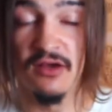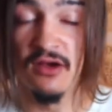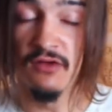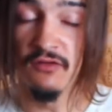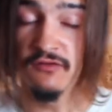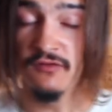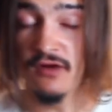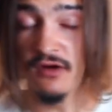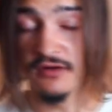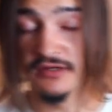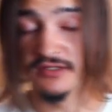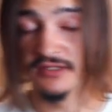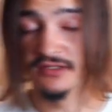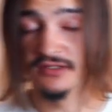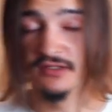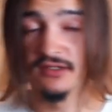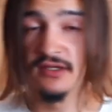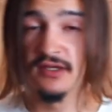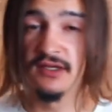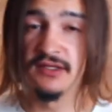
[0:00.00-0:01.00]
Of course,
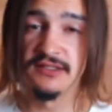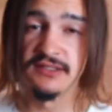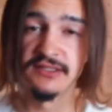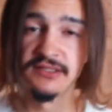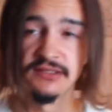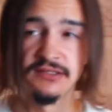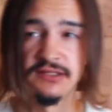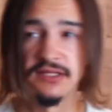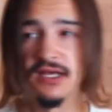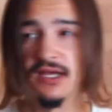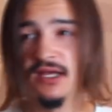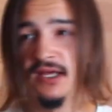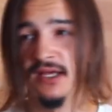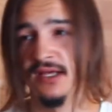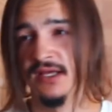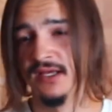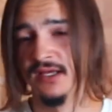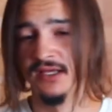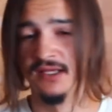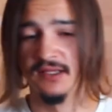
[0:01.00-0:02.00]

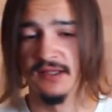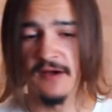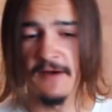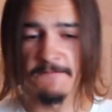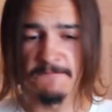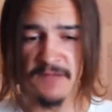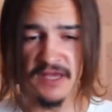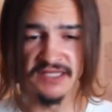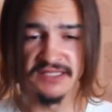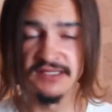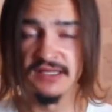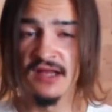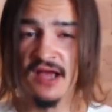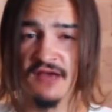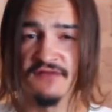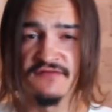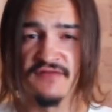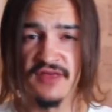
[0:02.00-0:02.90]
I still have